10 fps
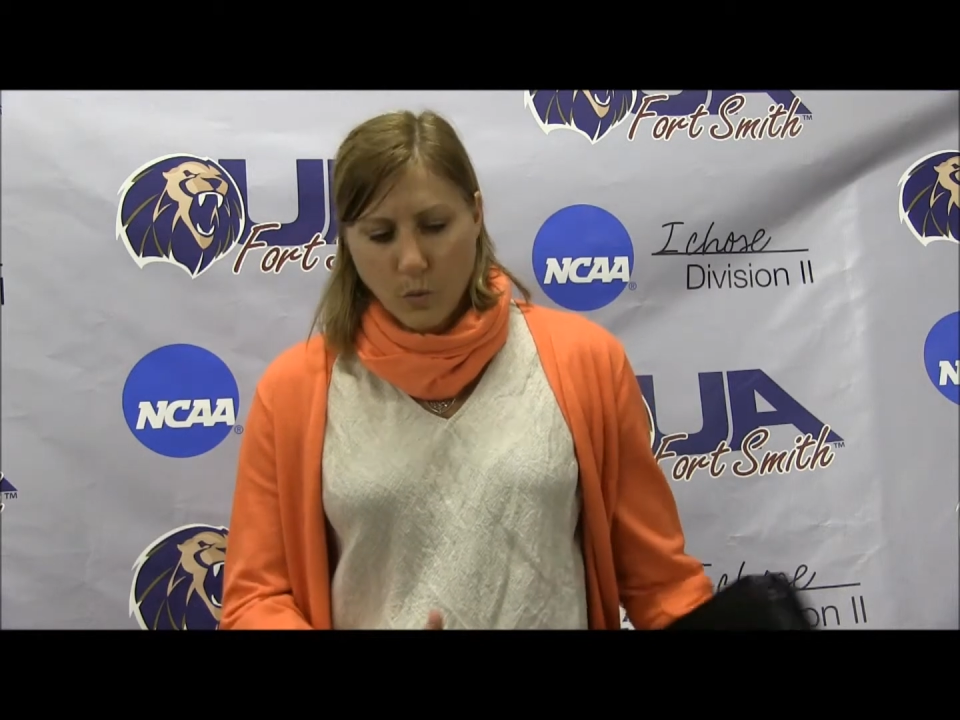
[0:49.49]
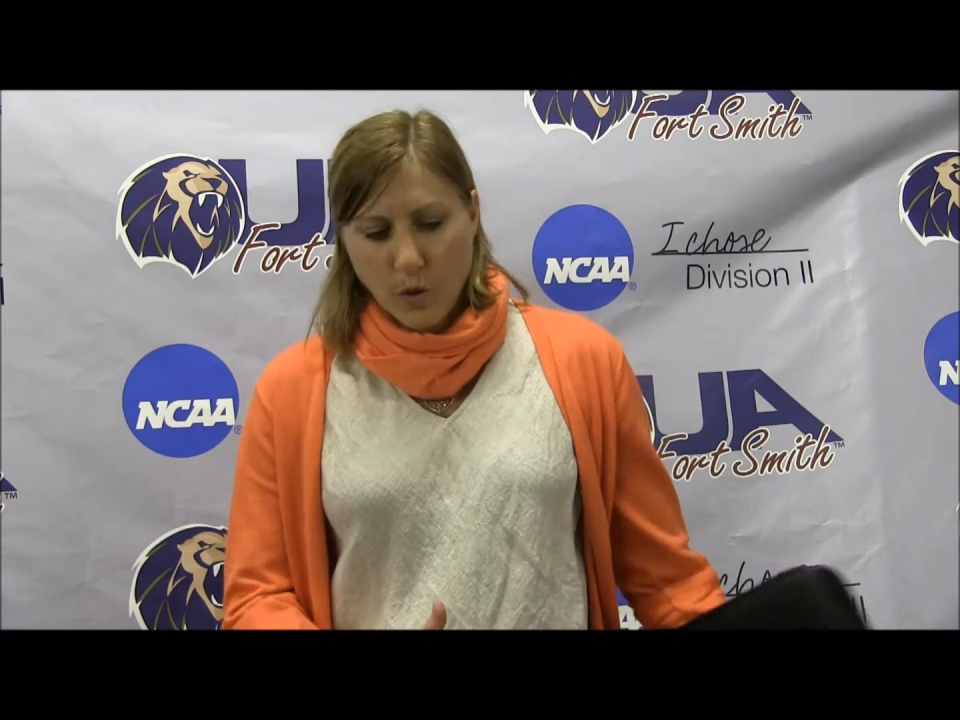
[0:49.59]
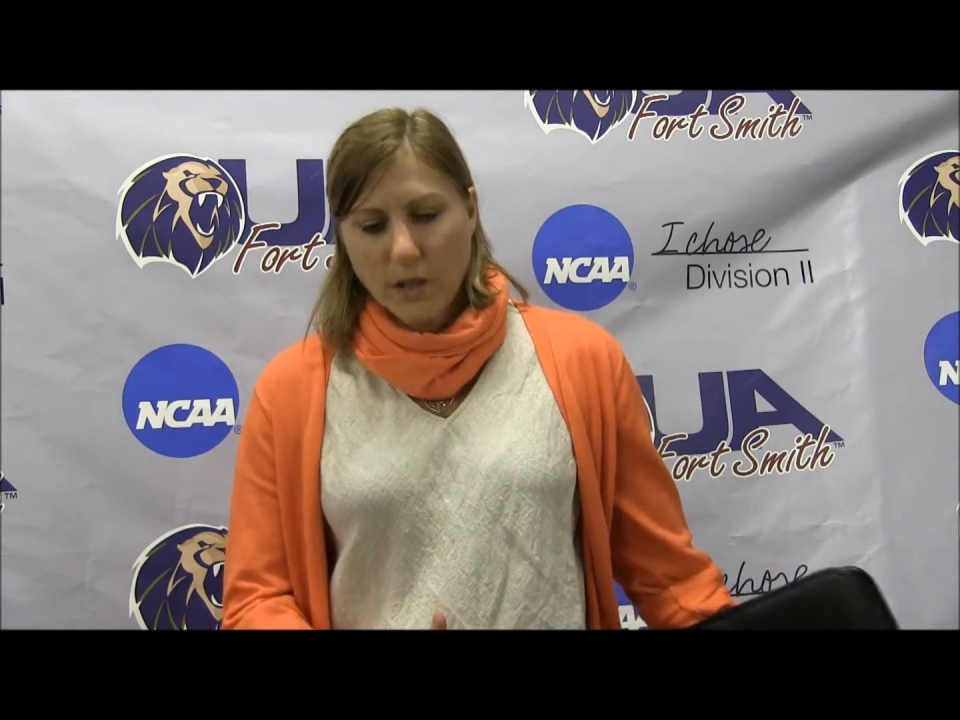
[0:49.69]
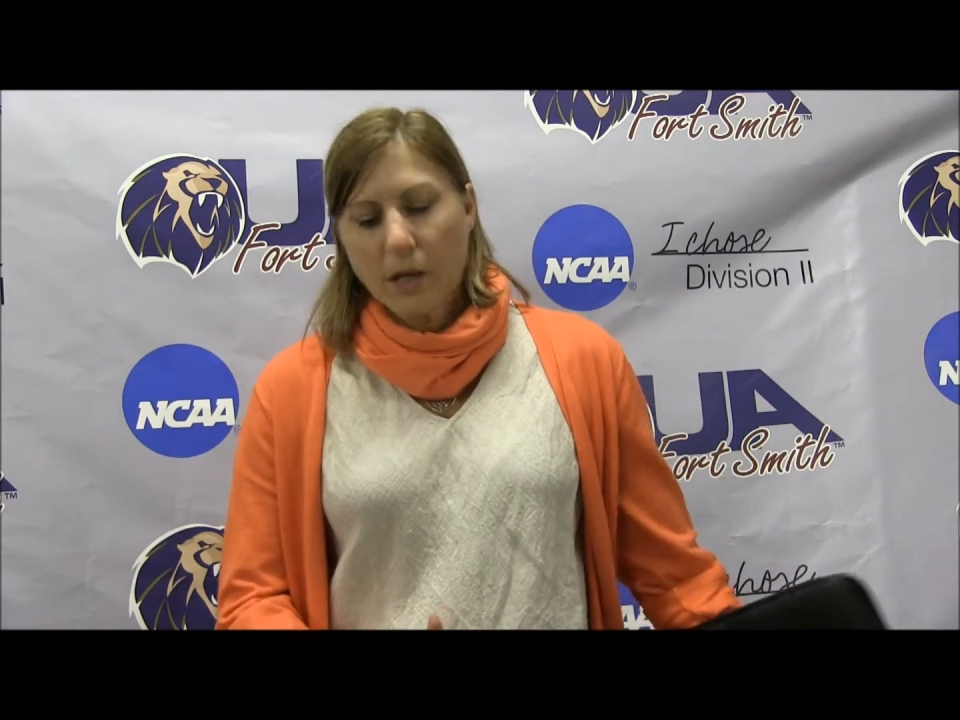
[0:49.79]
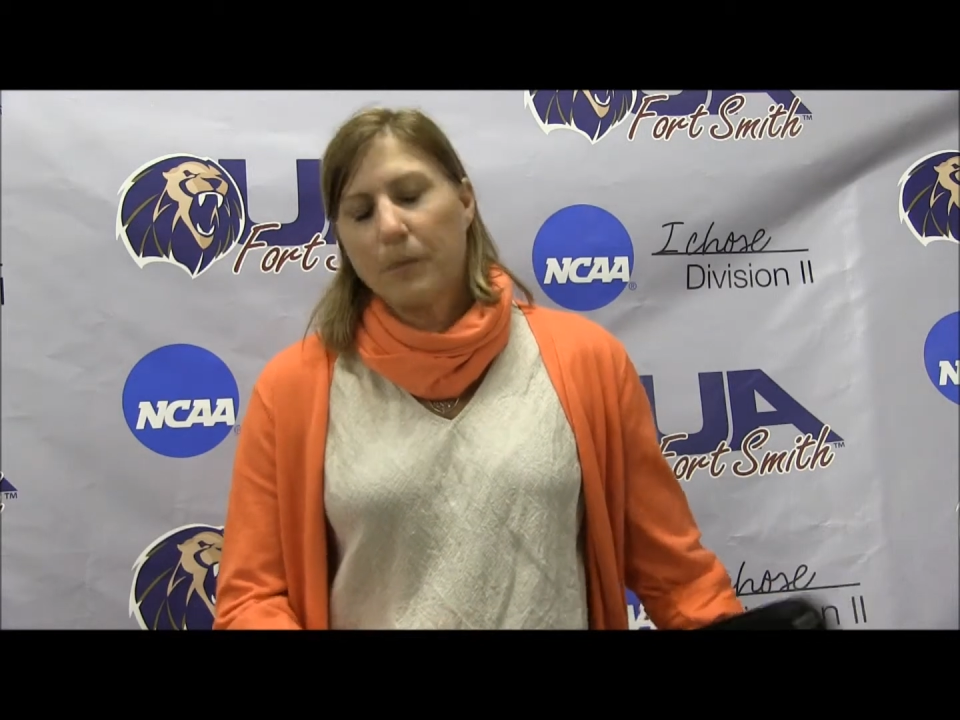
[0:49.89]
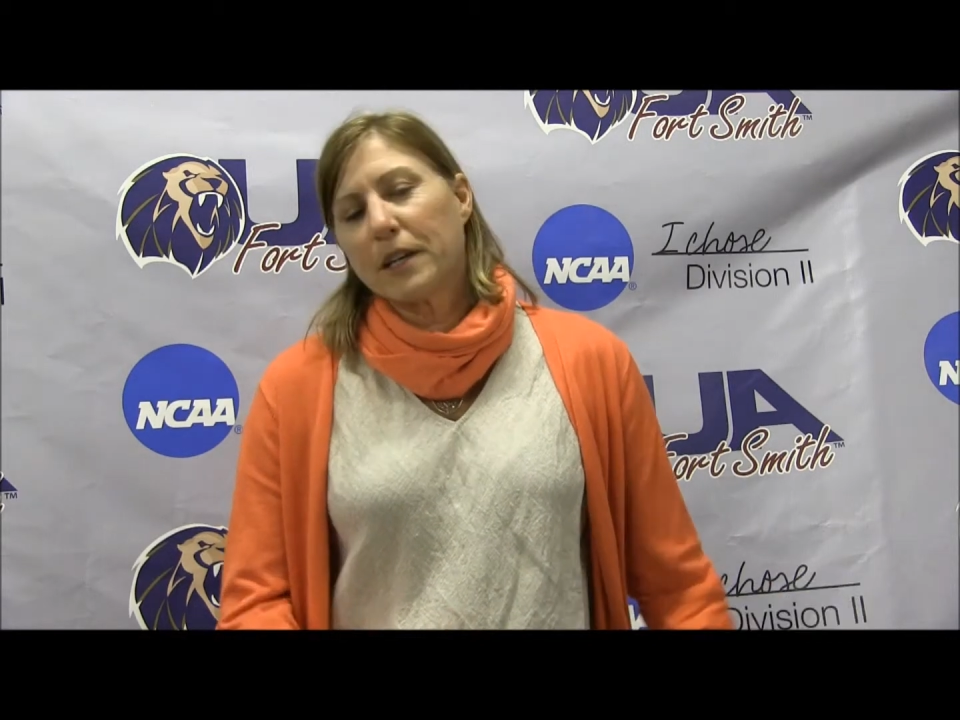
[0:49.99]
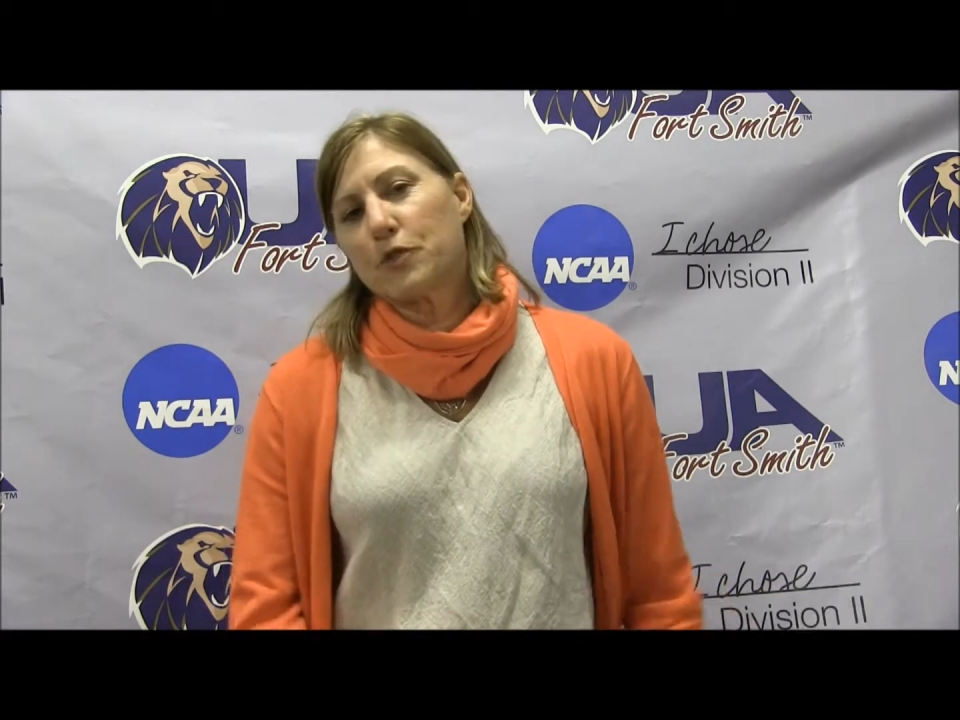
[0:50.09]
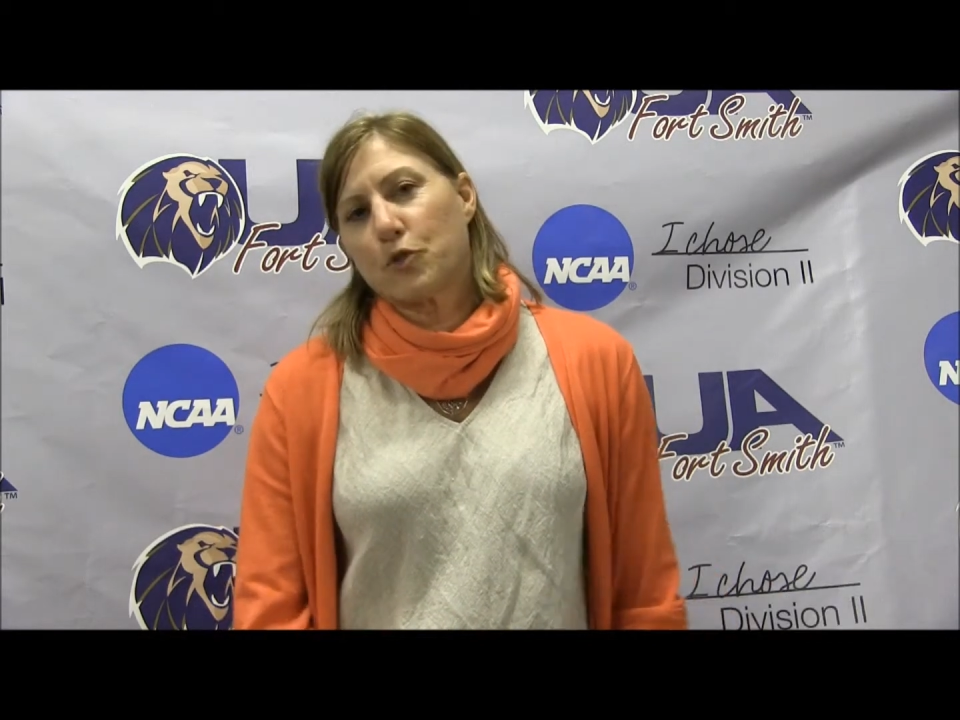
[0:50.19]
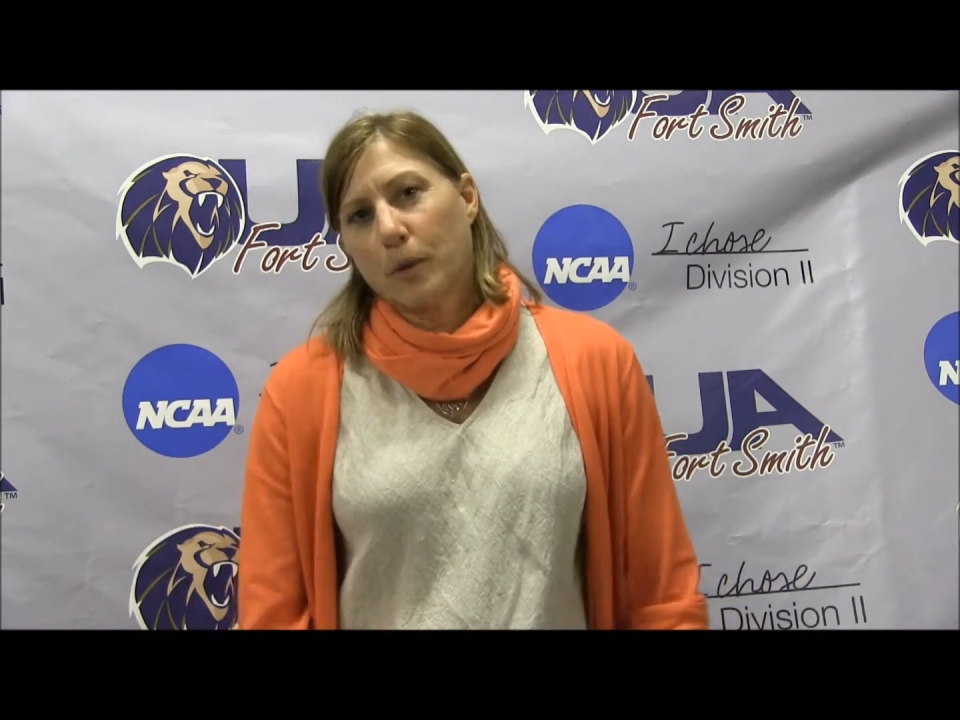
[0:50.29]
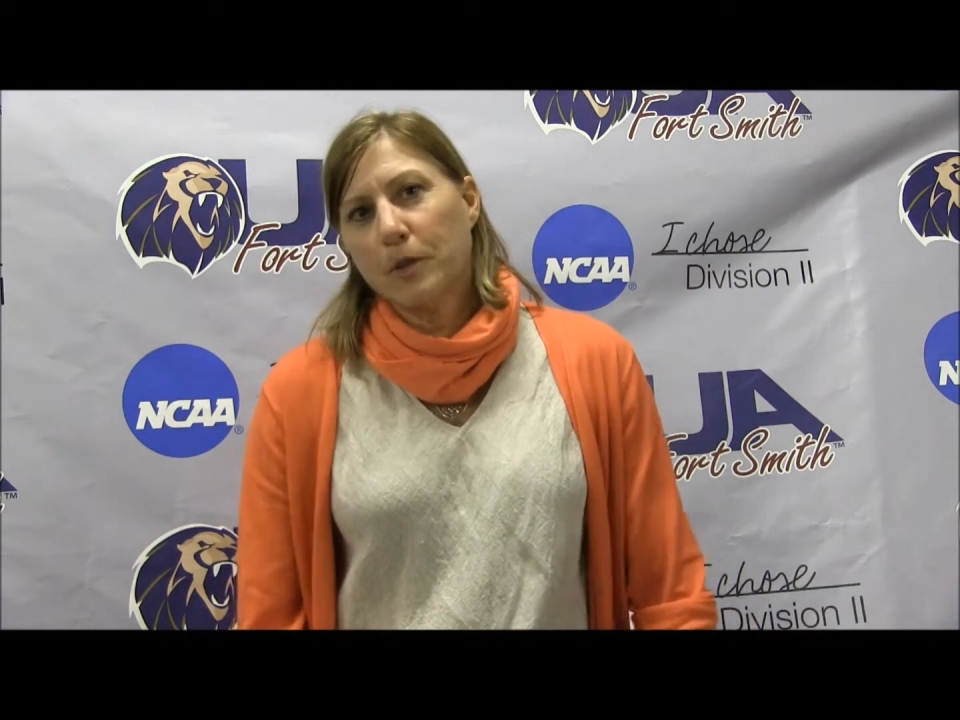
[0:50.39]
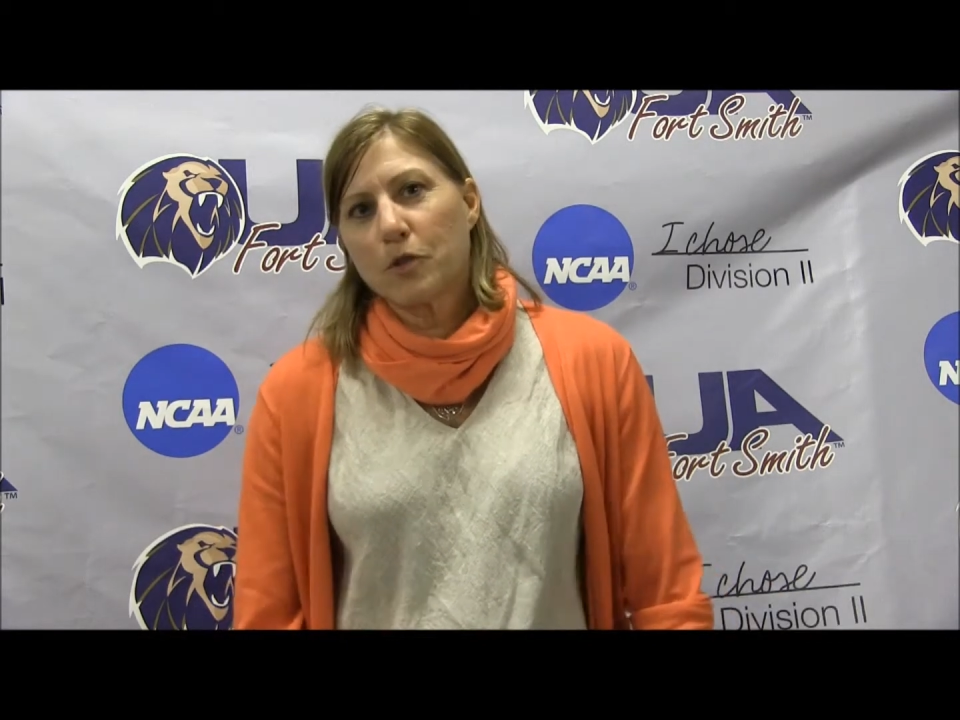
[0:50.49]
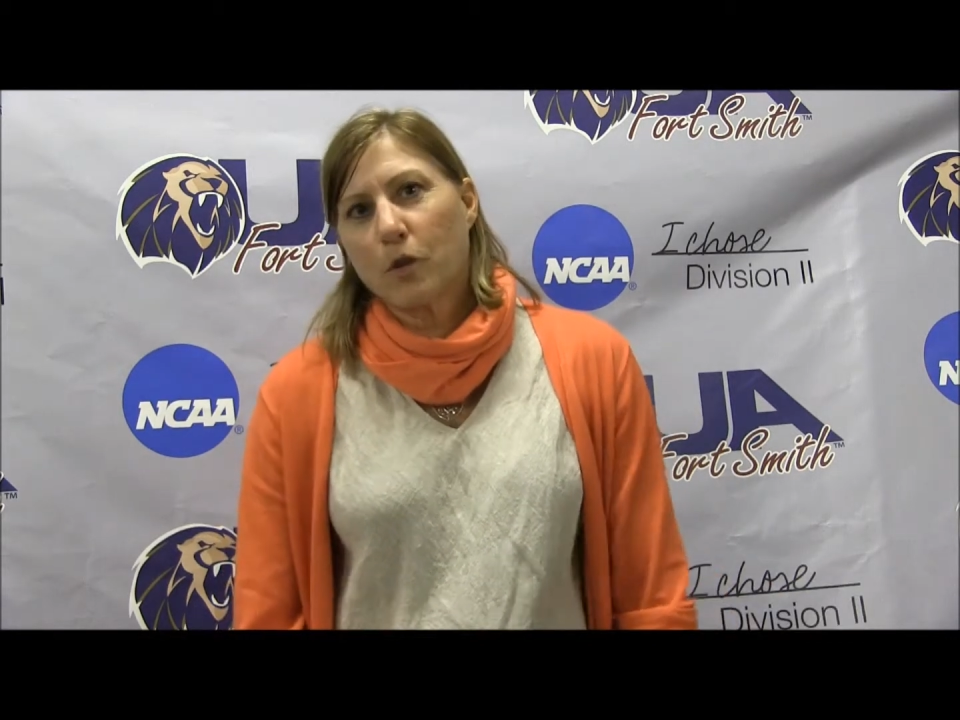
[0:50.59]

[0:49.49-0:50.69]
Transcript: really a big tribute